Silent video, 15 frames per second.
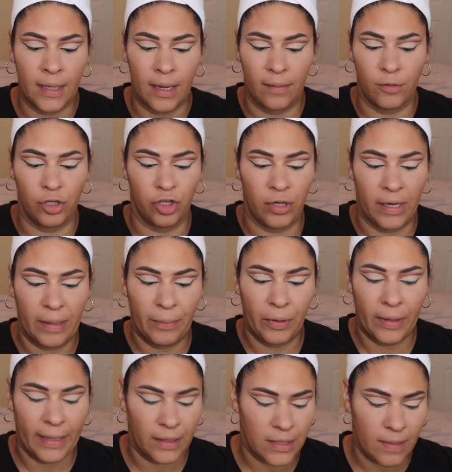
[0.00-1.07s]
I'm just trying to
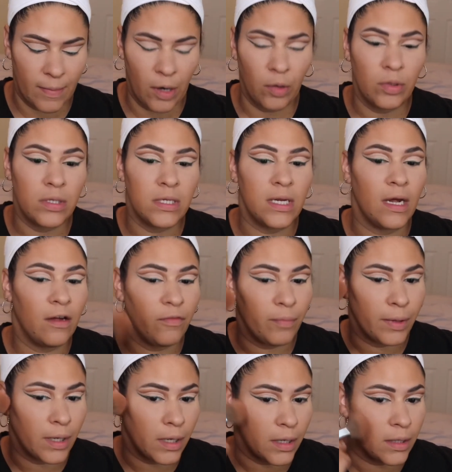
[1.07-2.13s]
pull out some old stuff
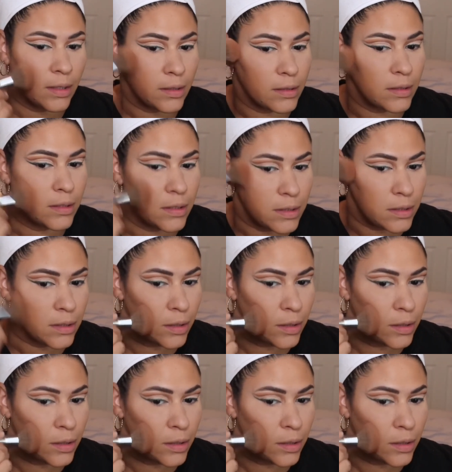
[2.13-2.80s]
because